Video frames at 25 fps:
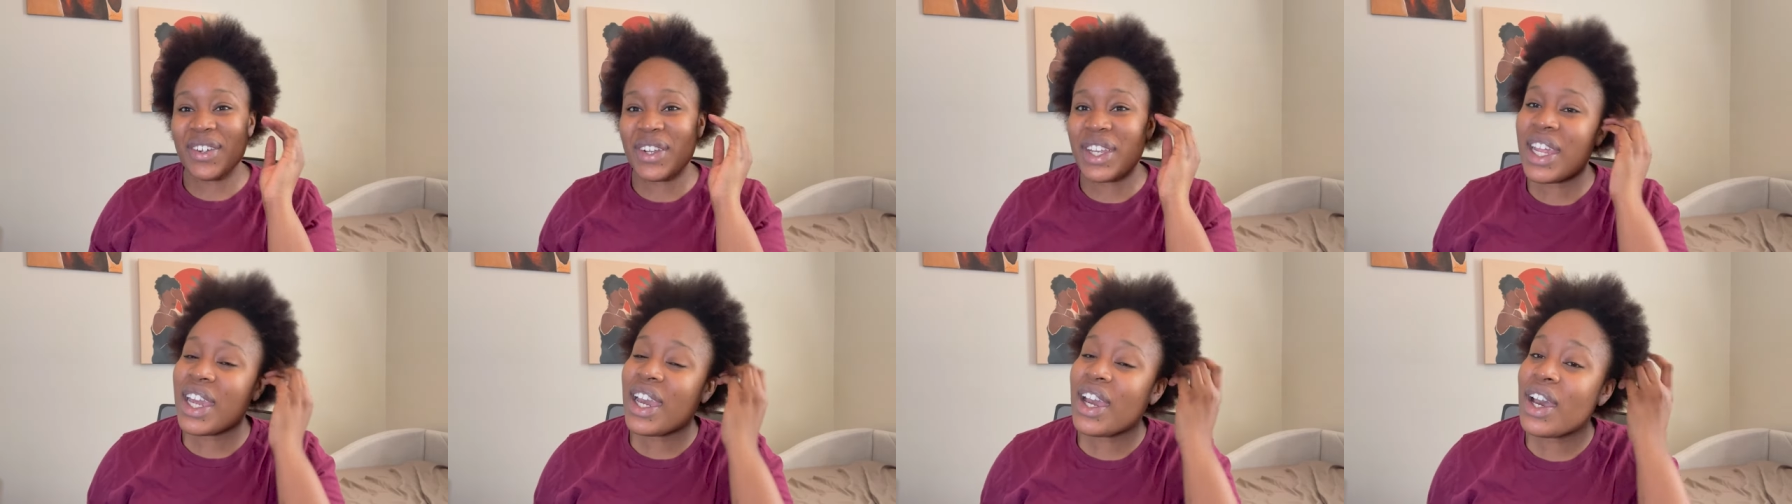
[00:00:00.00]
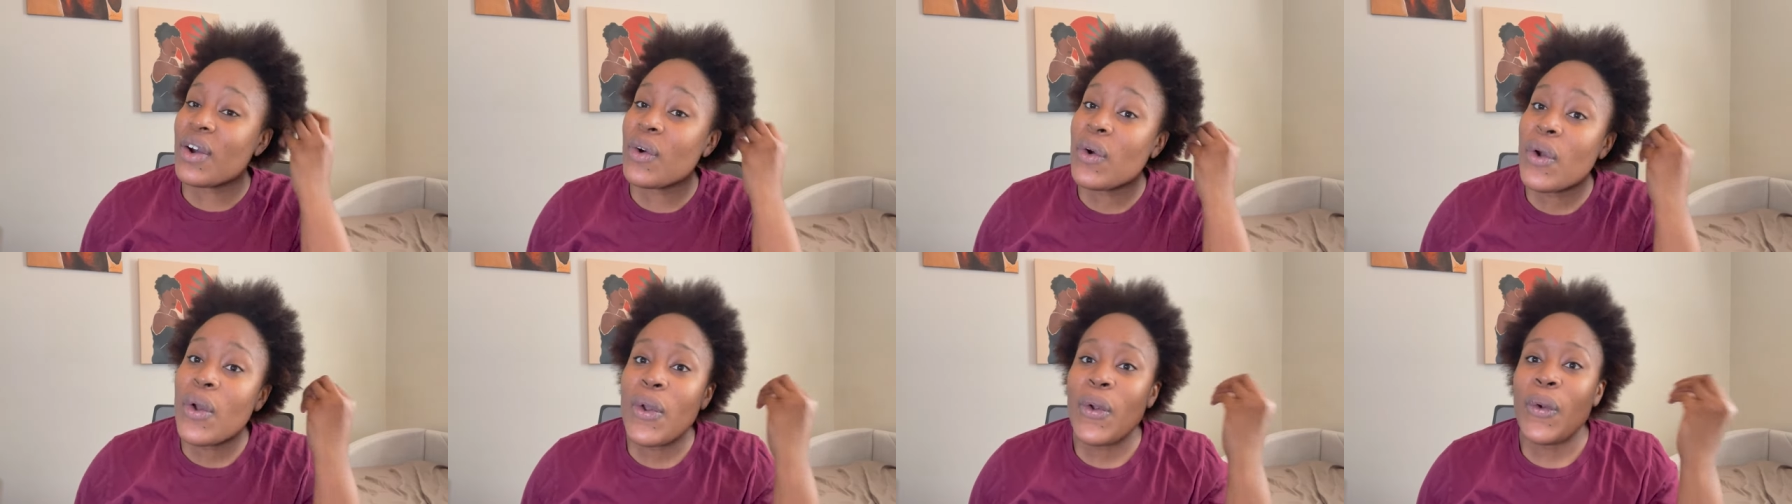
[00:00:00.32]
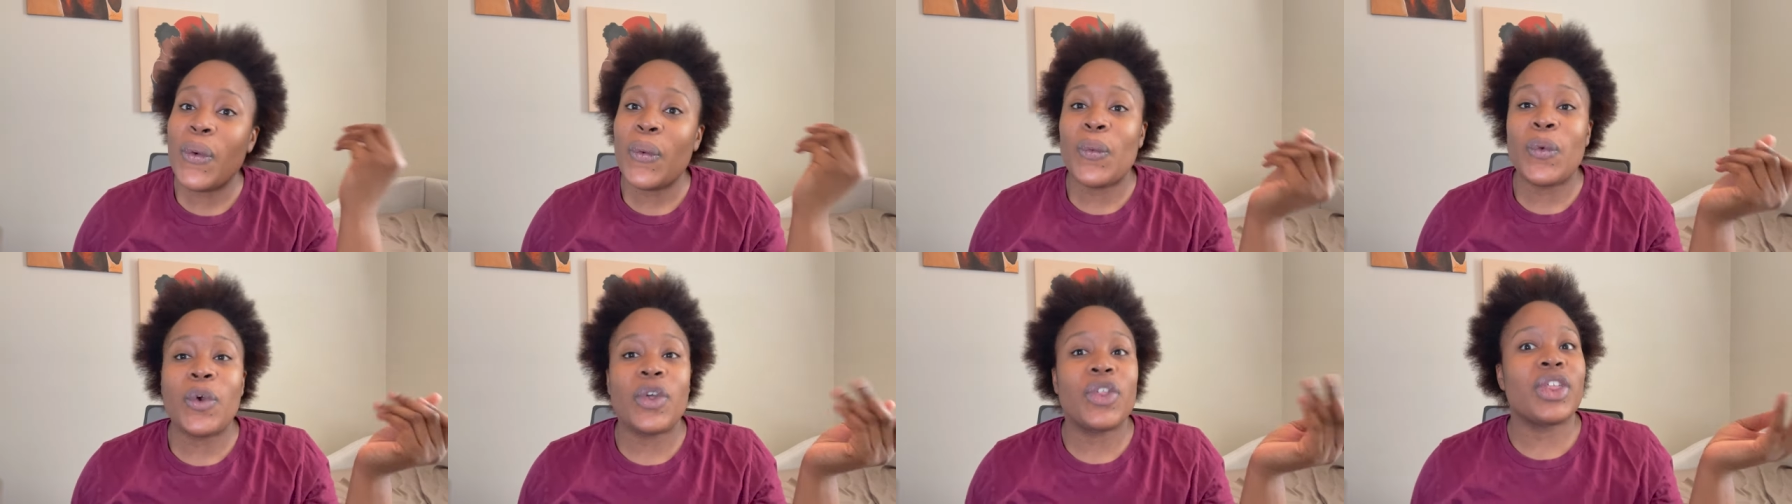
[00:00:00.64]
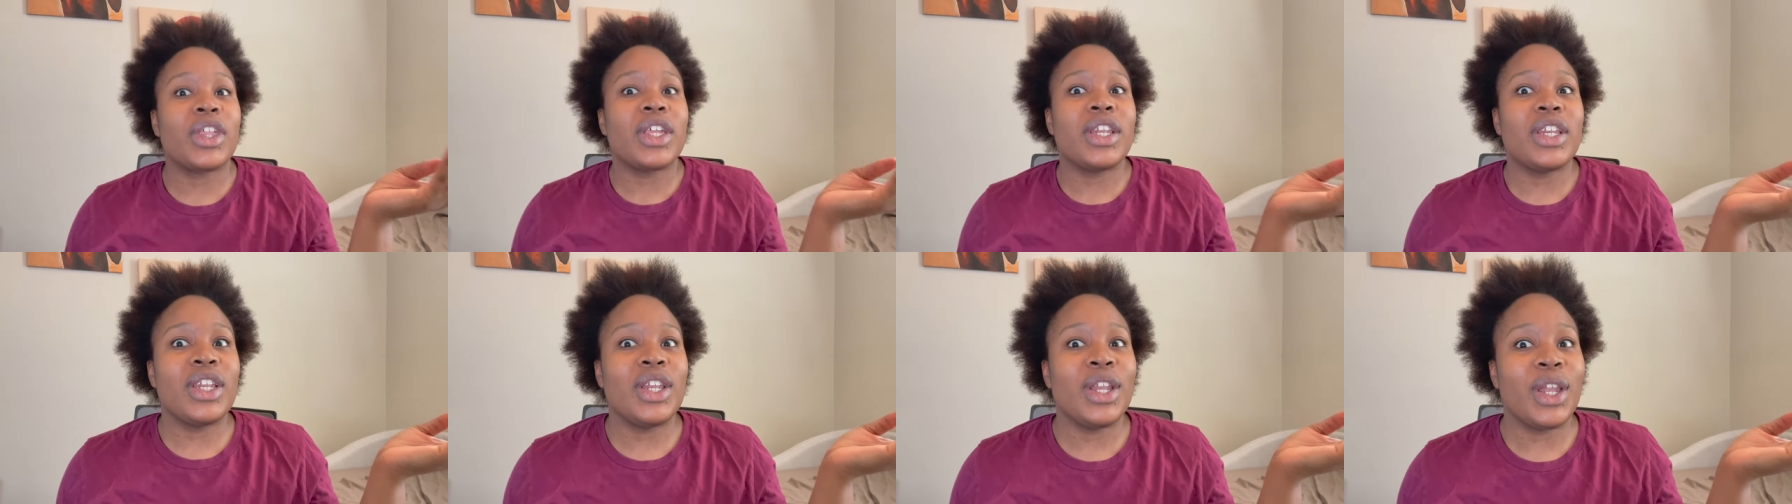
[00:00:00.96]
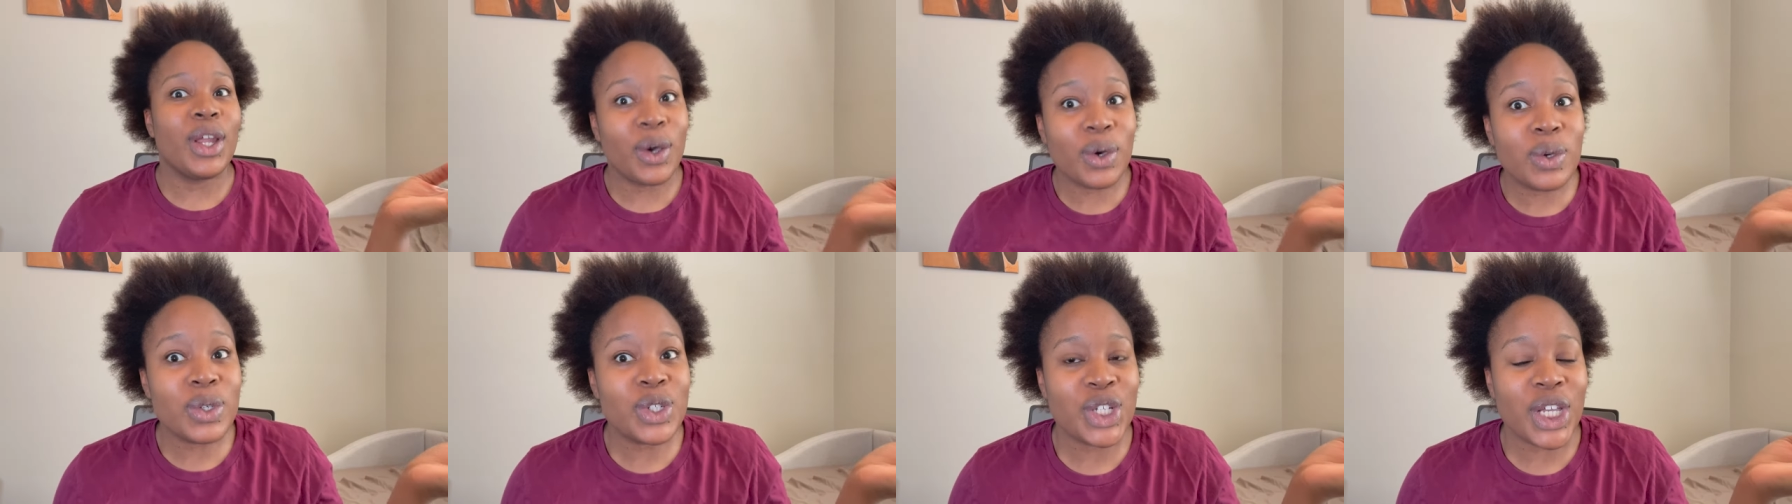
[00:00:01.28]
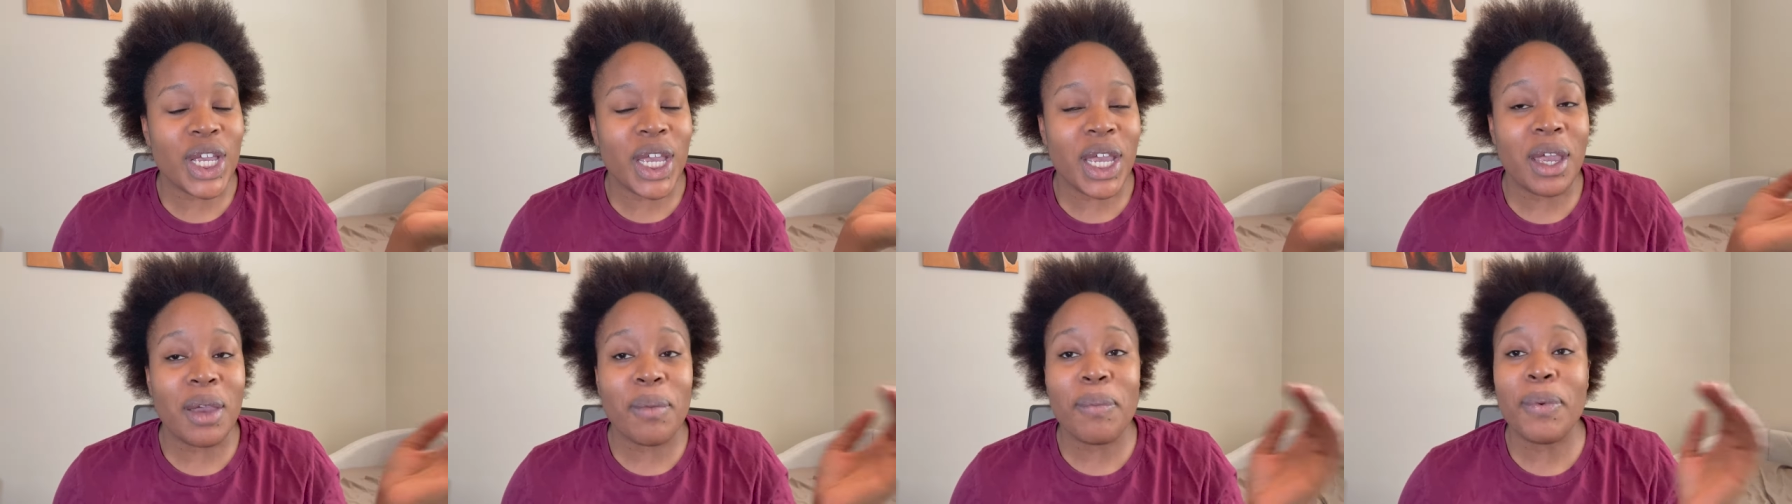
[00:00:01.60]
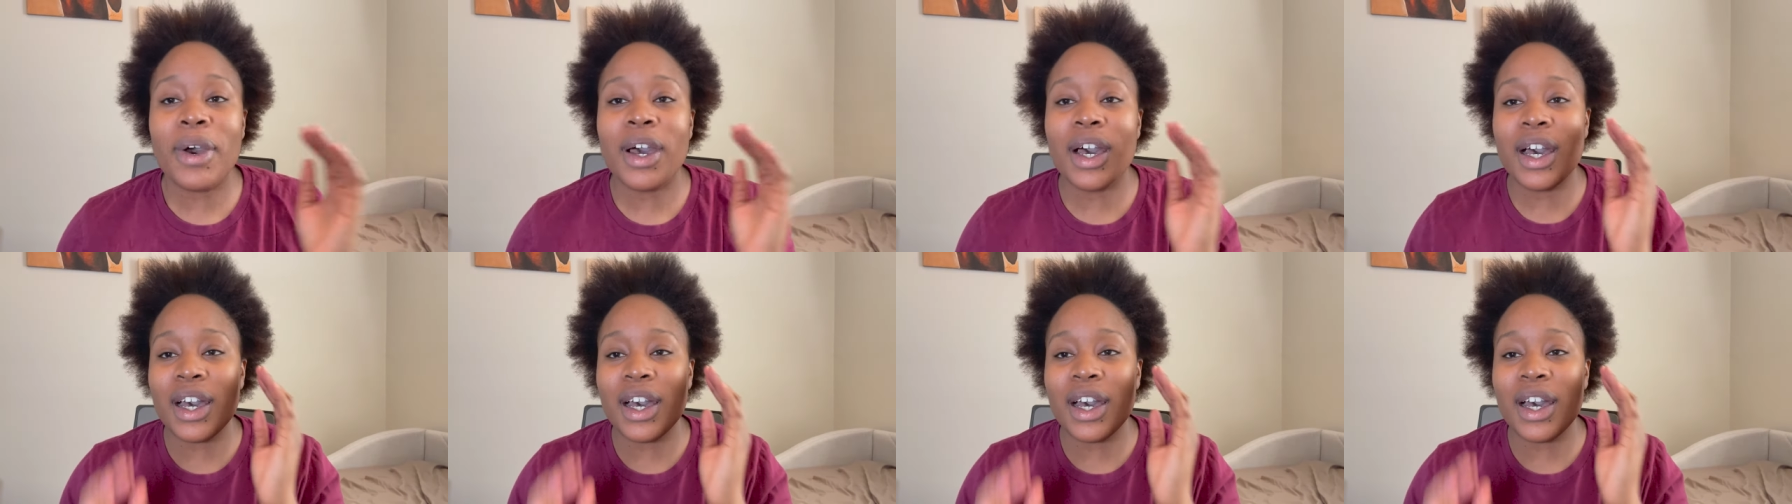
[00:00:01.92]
now with no shape.